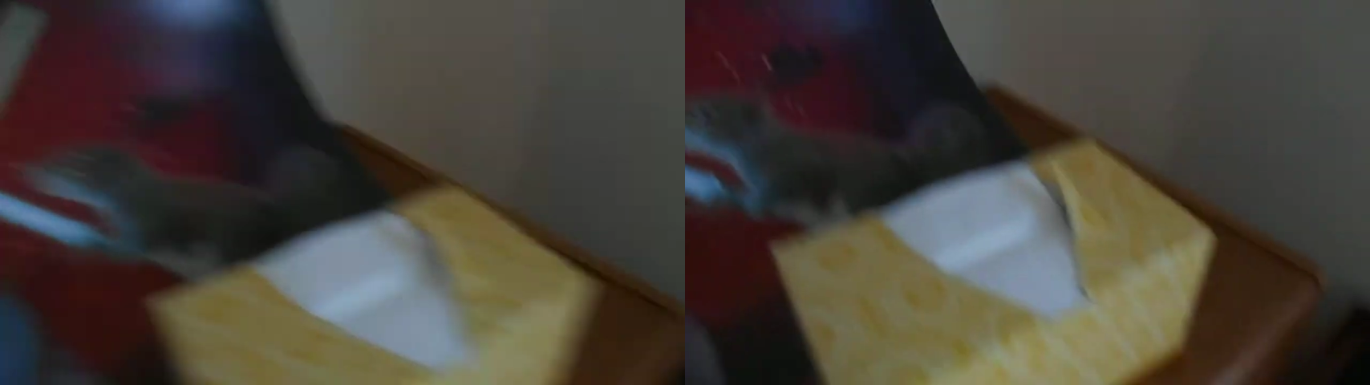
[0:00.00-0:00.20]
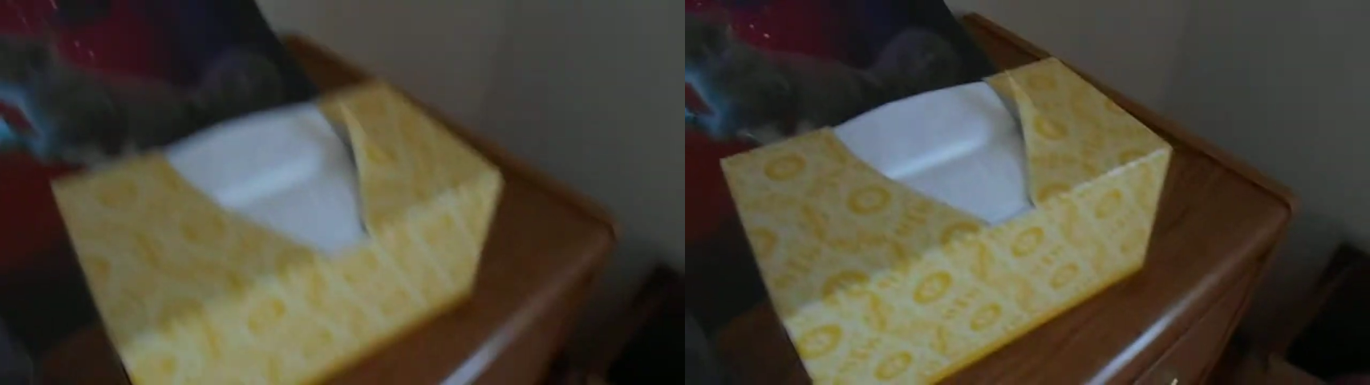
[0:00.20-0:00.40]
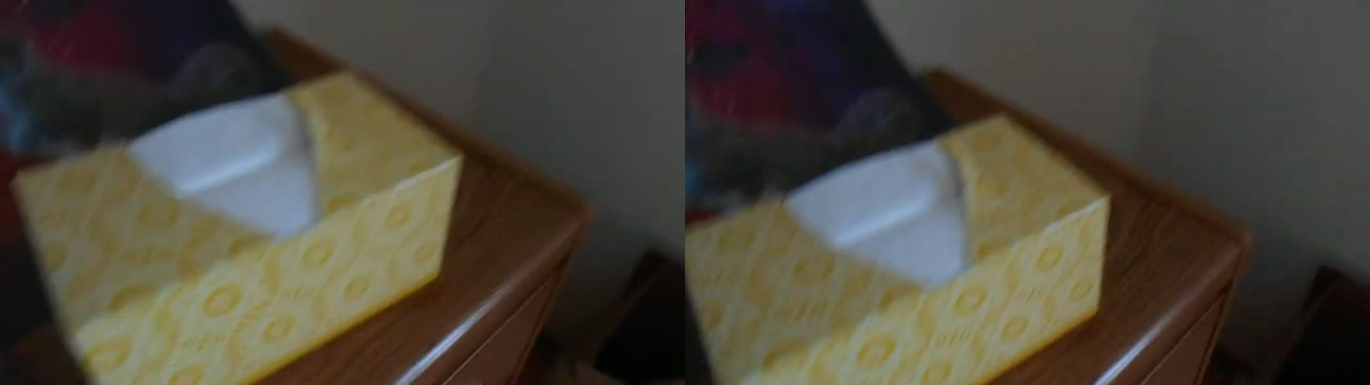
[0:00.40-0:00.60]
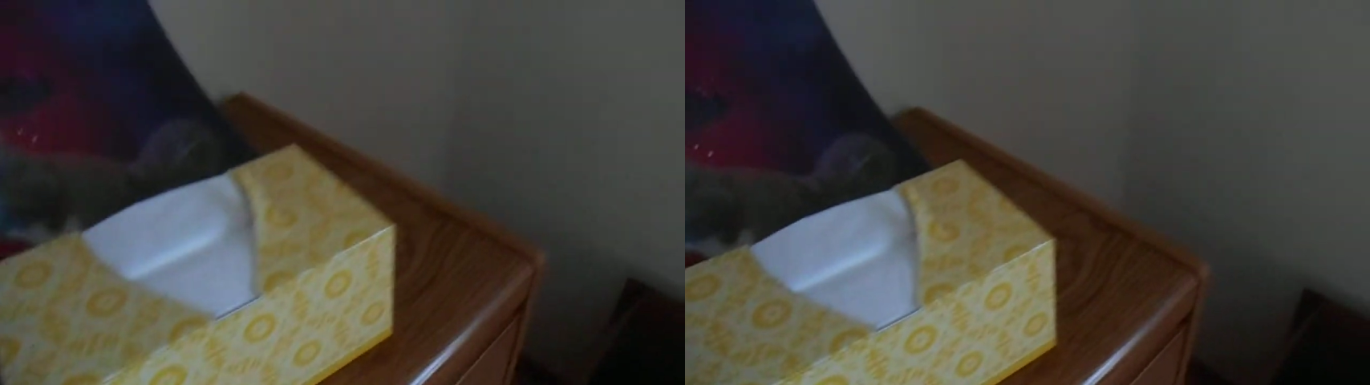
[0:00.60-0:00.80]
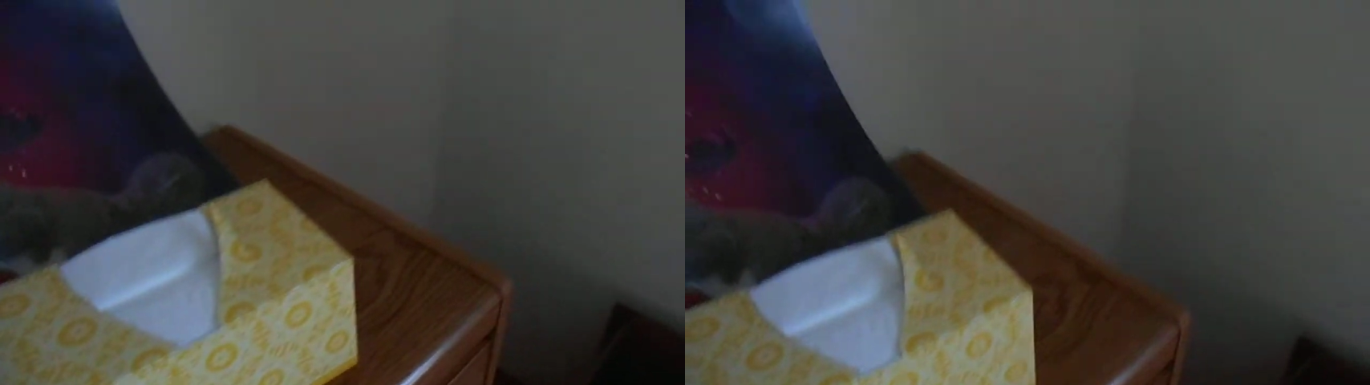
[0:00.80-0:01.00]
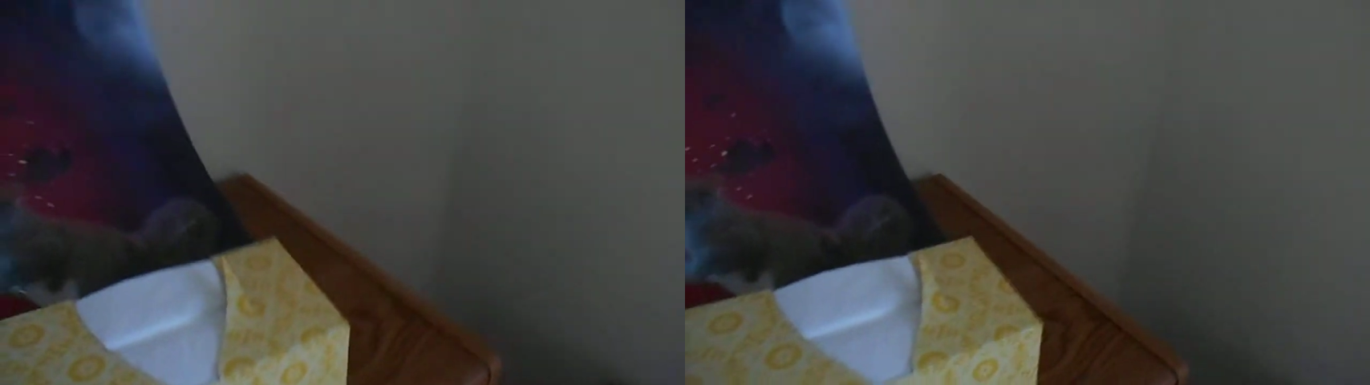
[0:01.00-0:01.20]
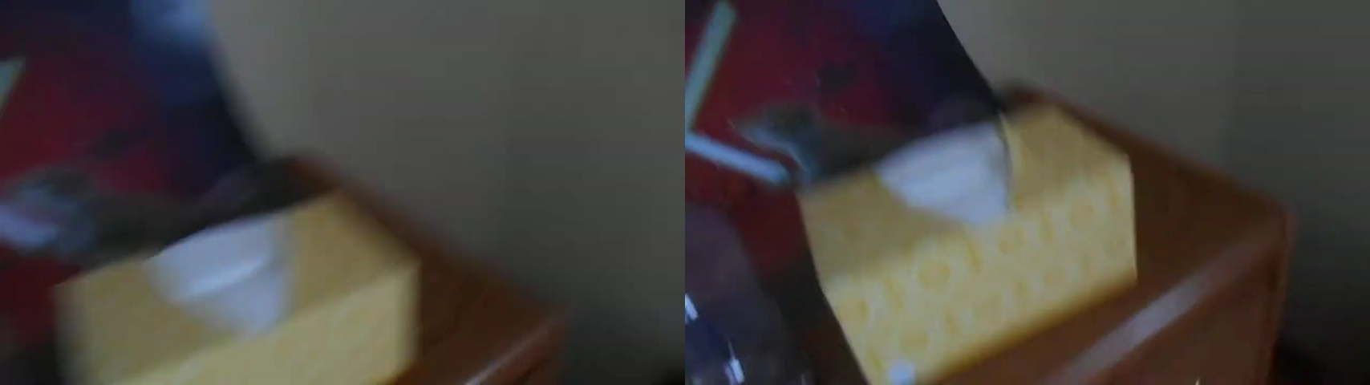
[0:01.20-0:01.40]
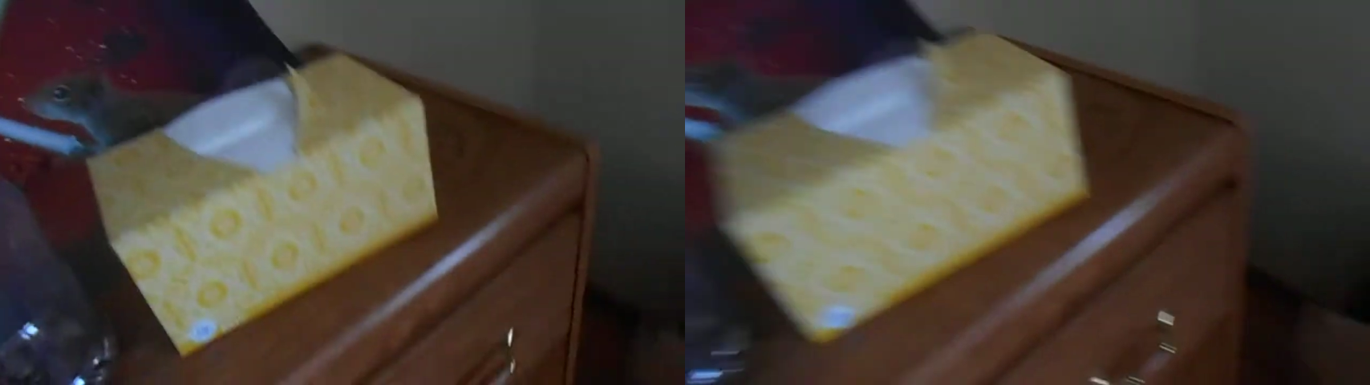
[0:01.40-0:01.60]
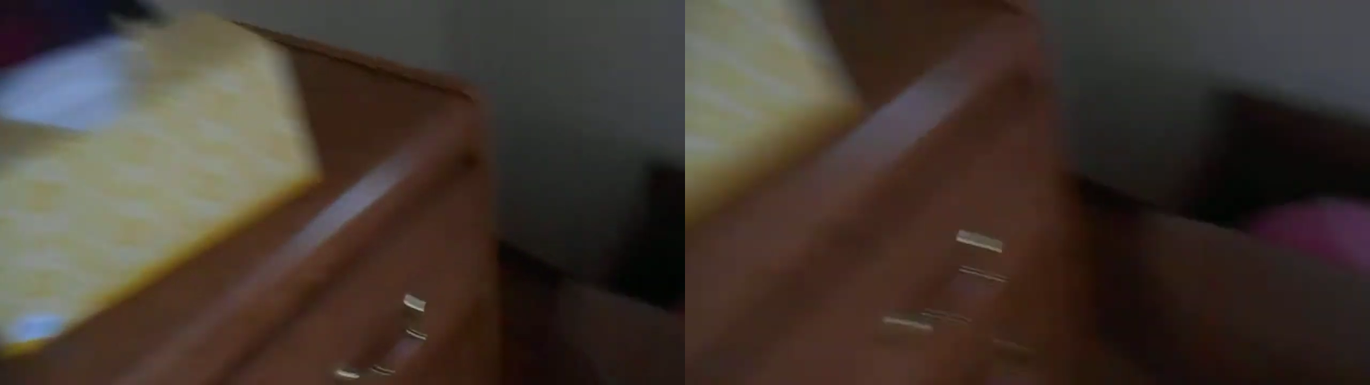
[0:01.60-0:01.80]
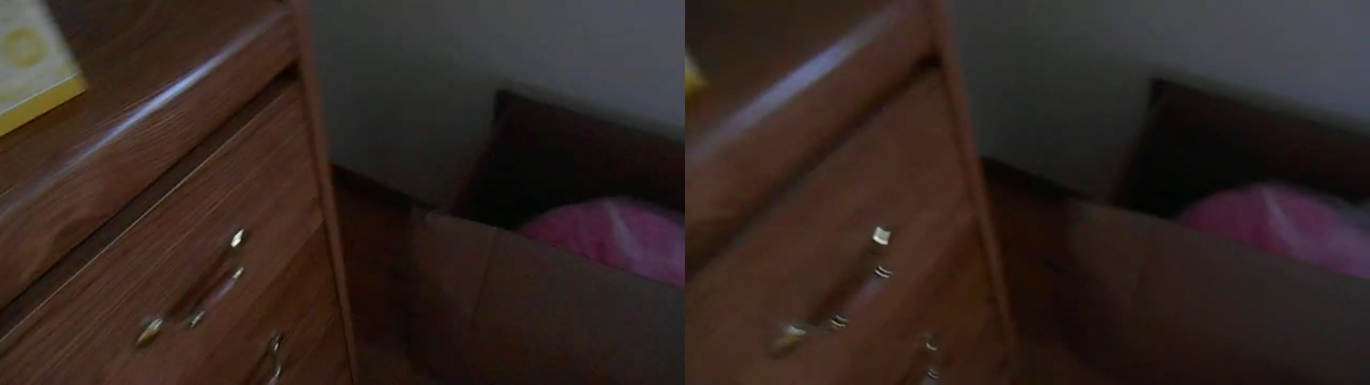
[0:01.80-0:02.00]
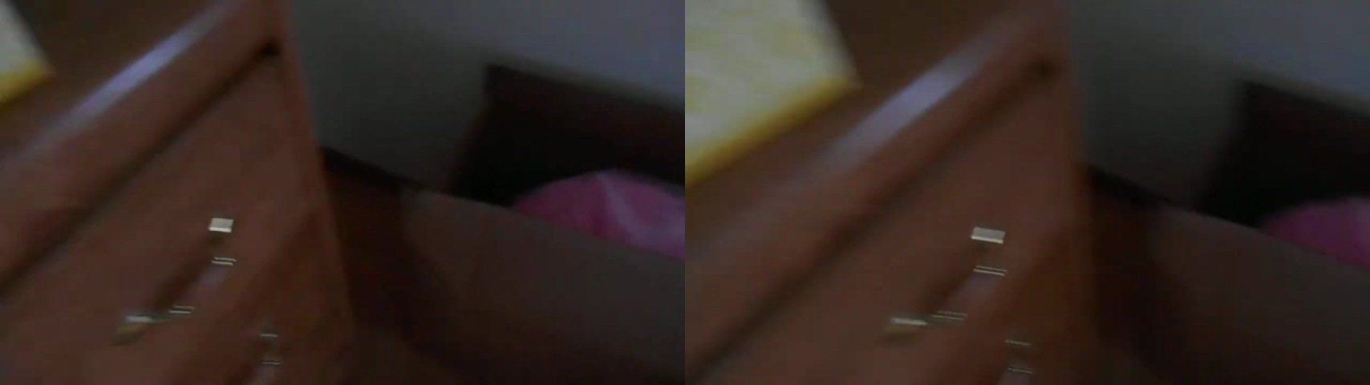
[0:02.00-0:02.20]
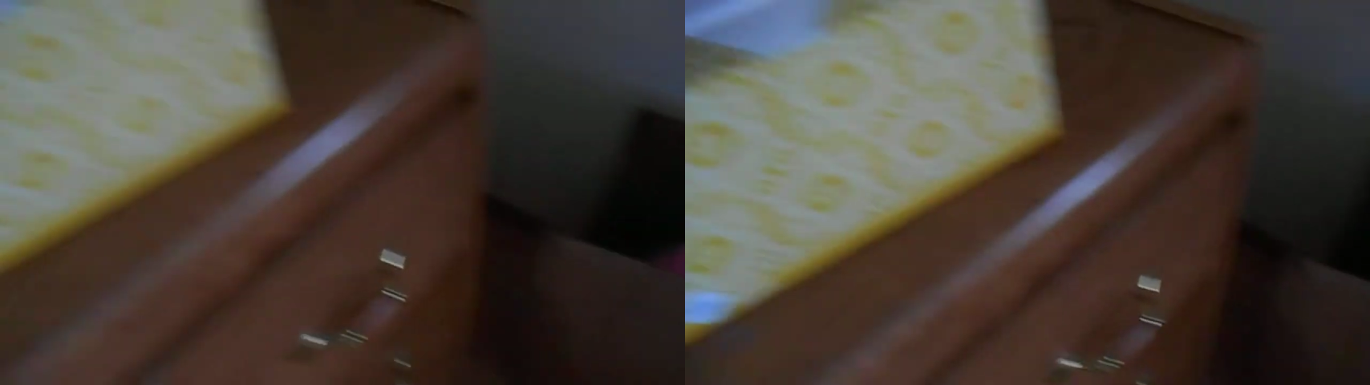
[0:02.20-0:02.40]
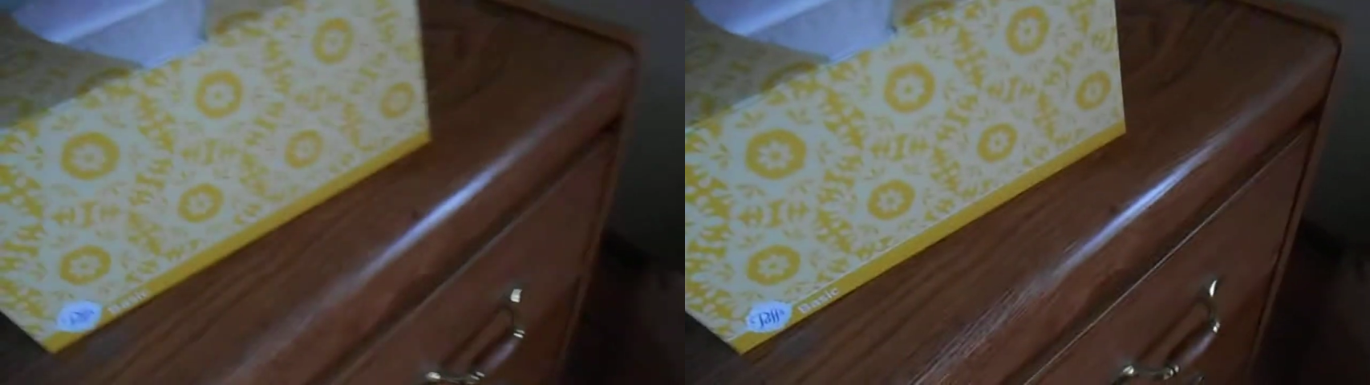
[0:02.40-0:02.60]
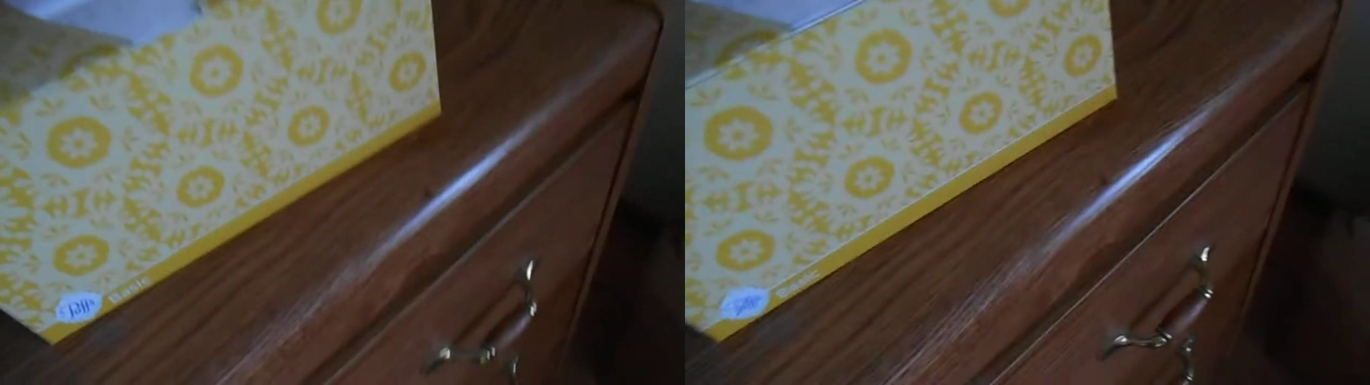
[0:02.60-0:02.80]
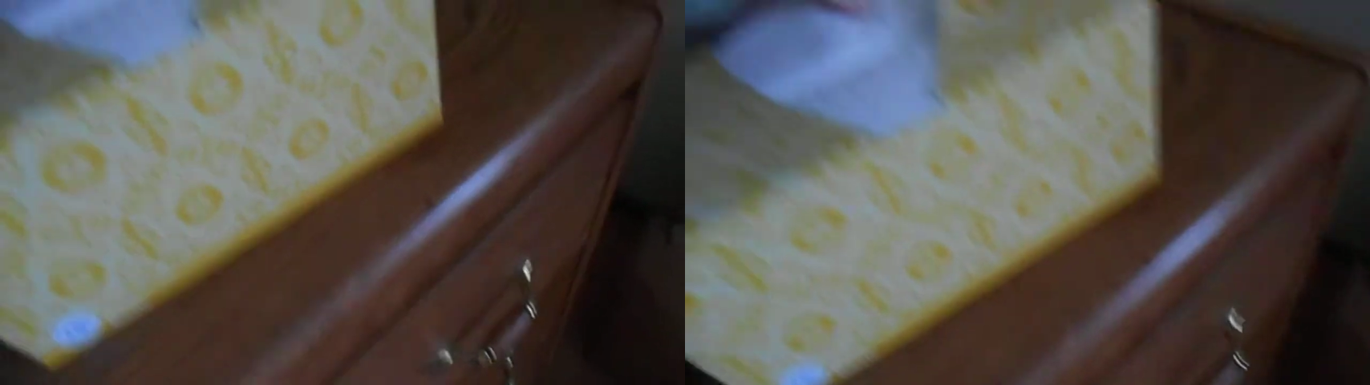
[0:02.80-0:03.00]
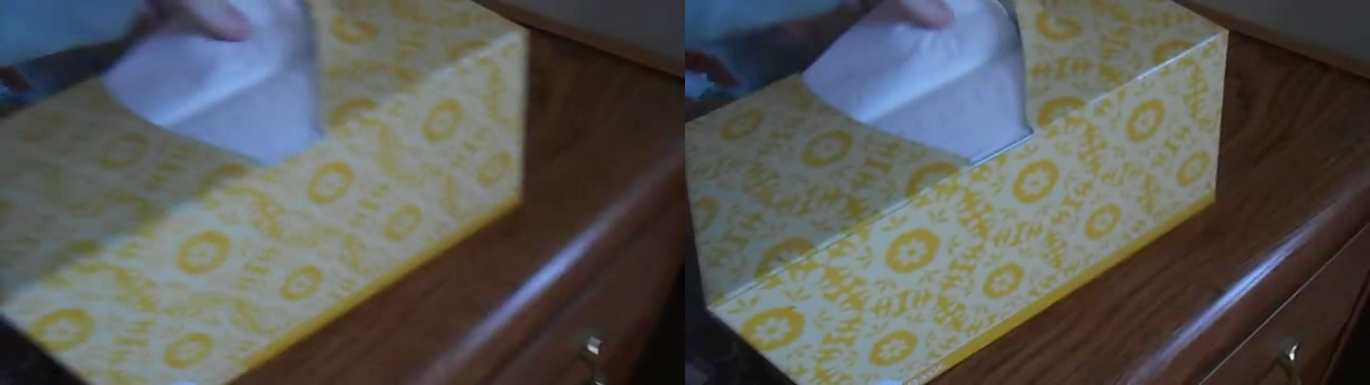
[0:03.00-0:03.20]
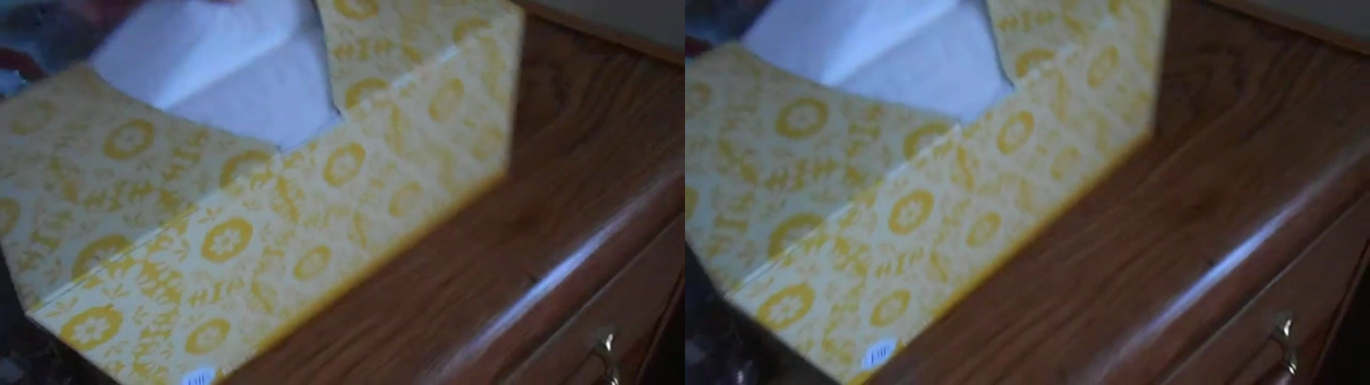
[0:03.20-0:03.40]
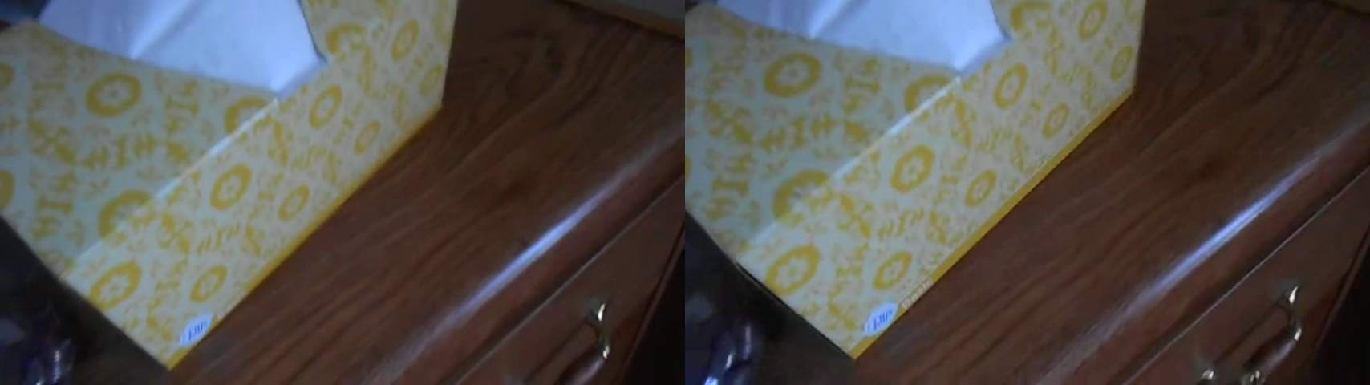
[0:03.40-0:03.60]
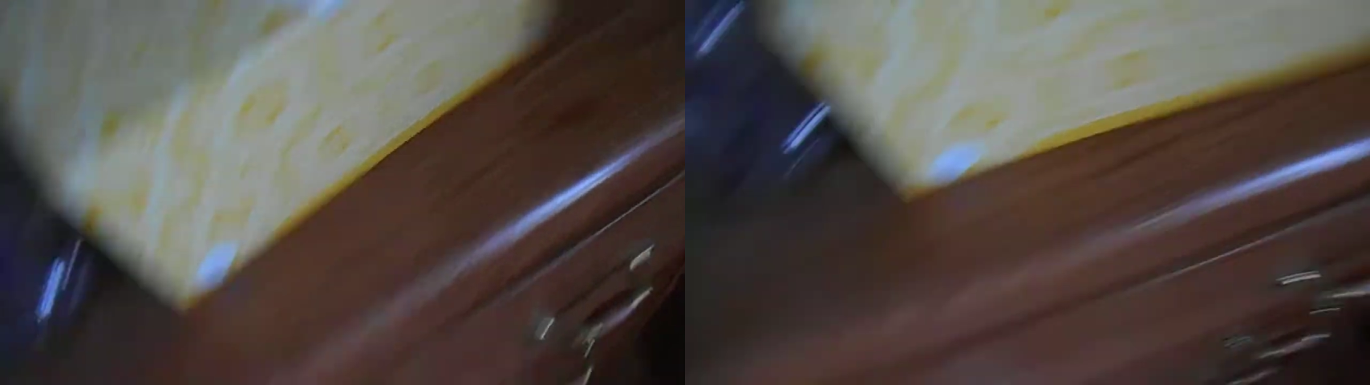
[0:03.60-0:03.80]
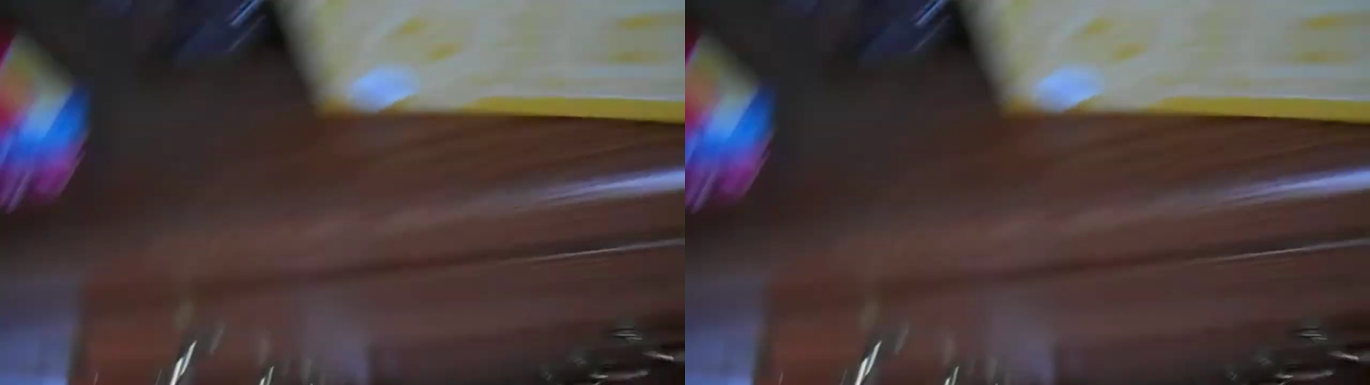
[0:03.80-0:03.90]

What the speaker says: (no speaker visible)